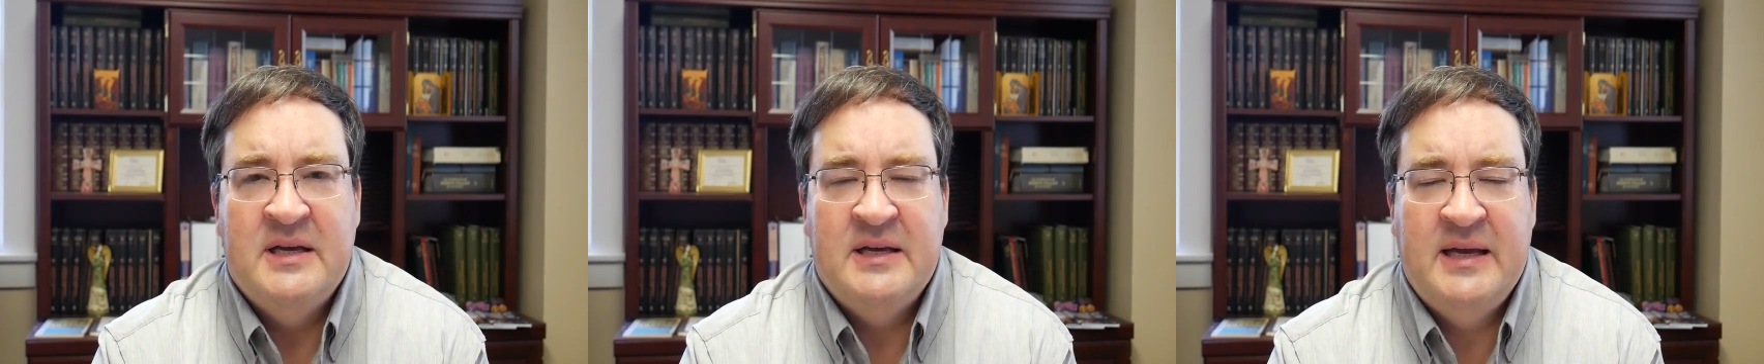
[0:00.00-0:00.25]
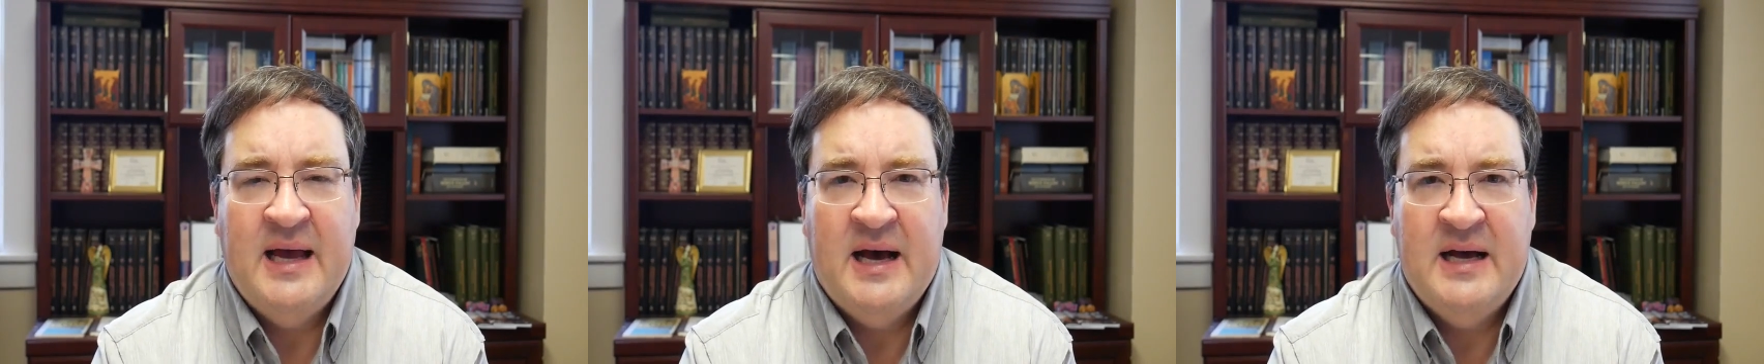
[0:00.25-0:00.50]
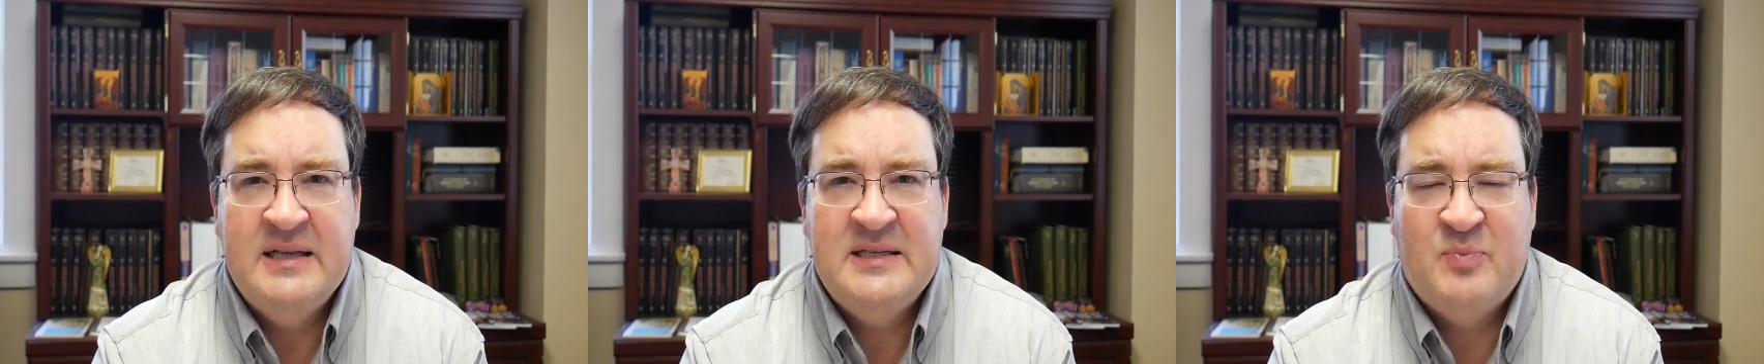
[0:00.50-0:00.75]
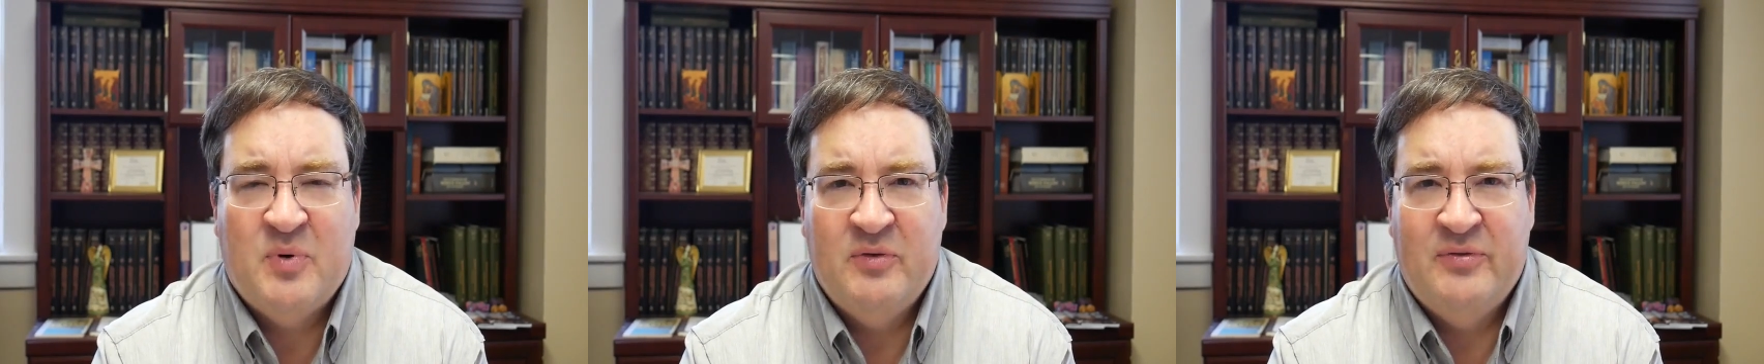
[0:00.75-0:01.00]
God's
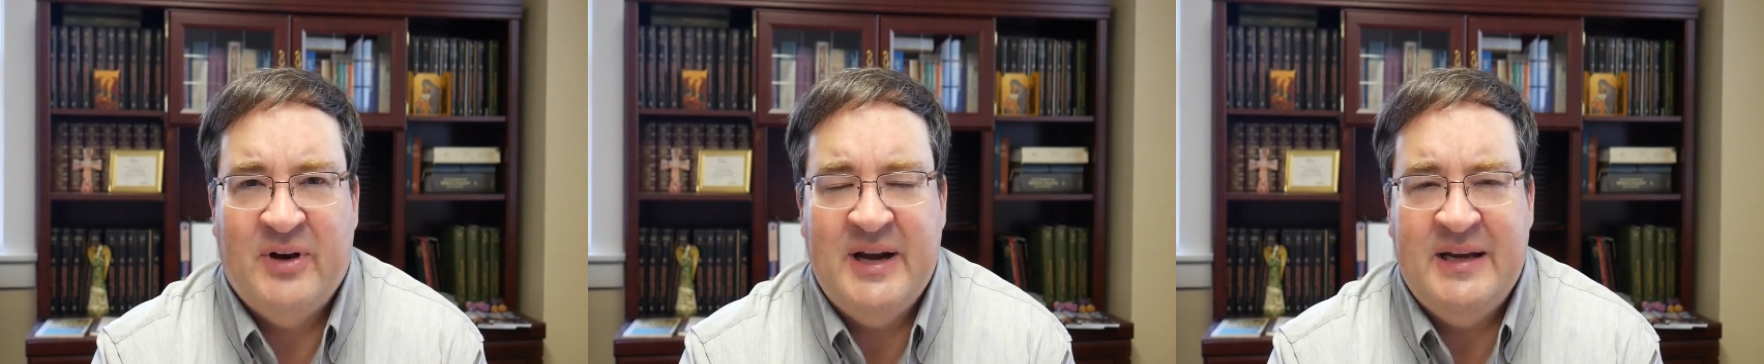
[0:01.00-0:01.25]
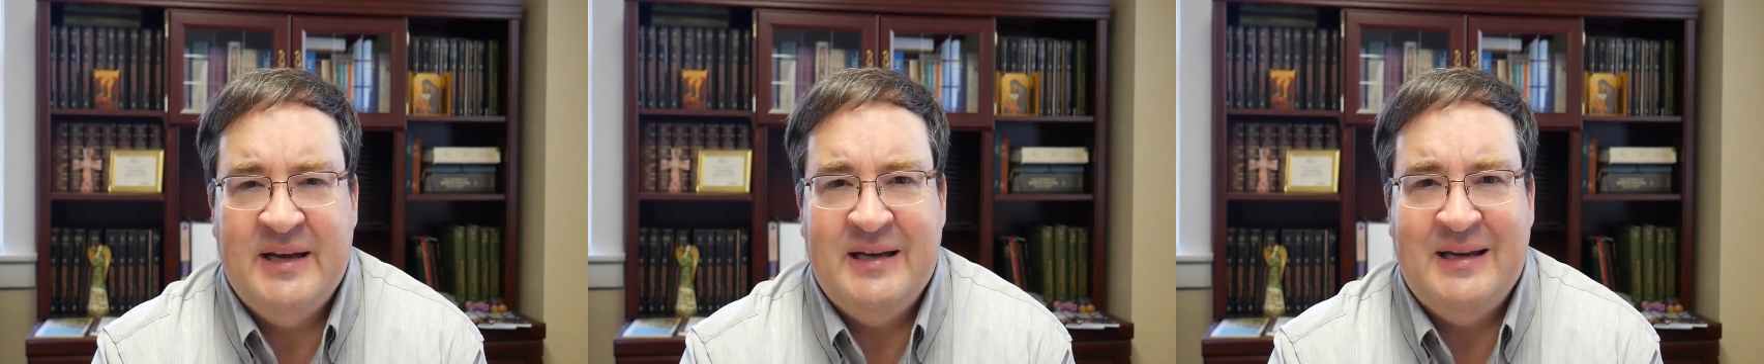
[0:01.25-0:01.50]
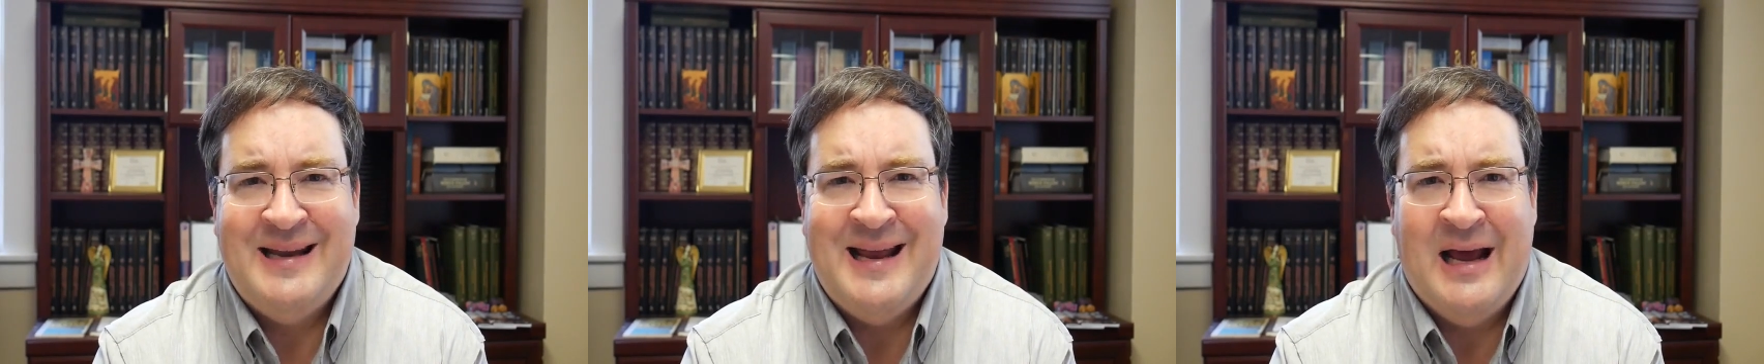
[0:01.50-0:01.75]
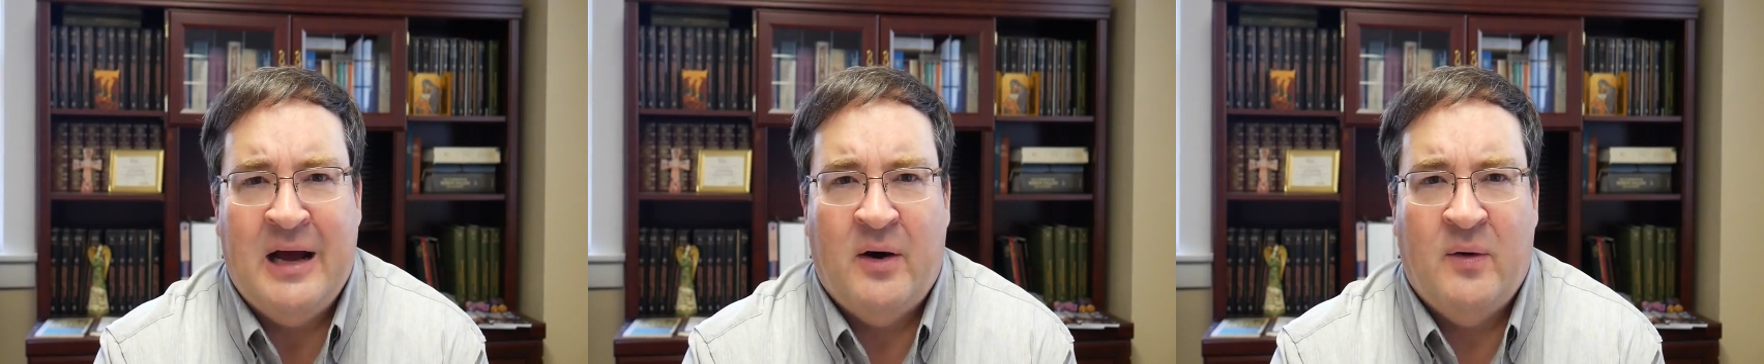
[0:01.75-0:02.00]
providing
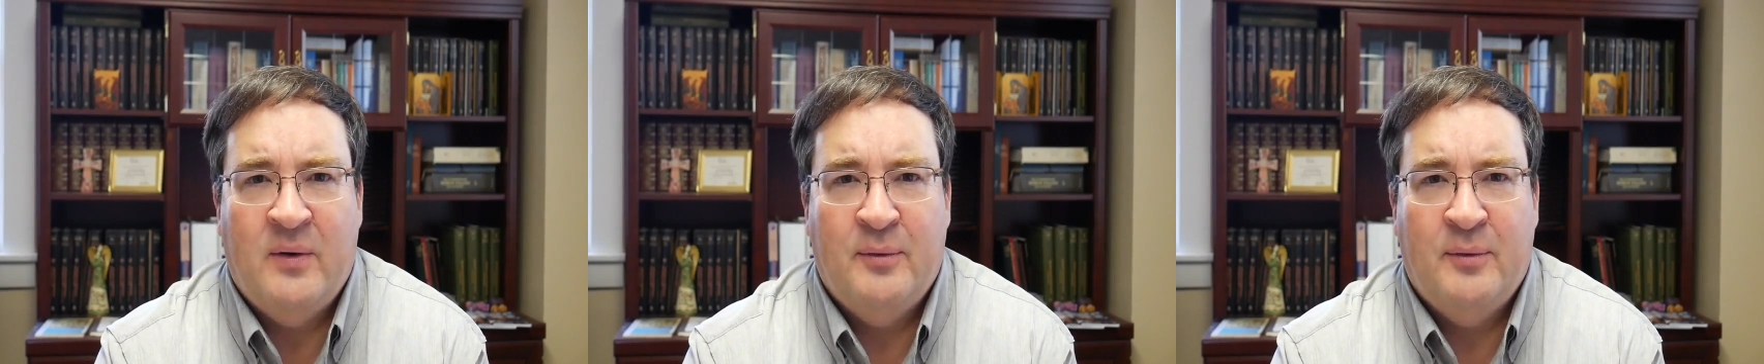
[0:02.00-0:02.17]
now.